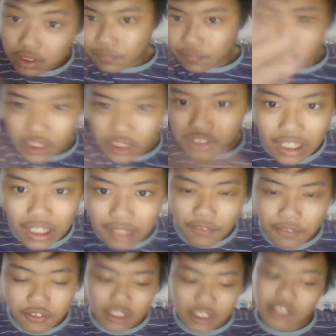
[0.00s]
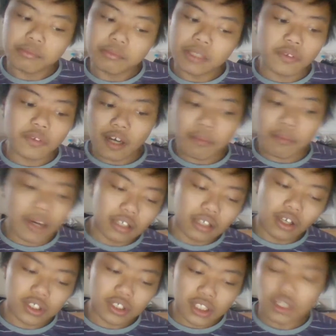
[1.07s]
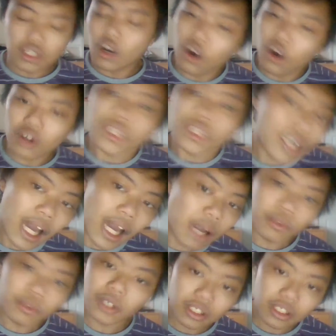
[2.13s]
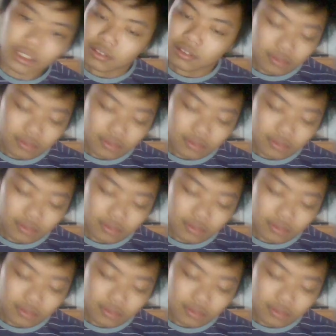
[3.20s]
the first time you've seen me without my glasses on camera.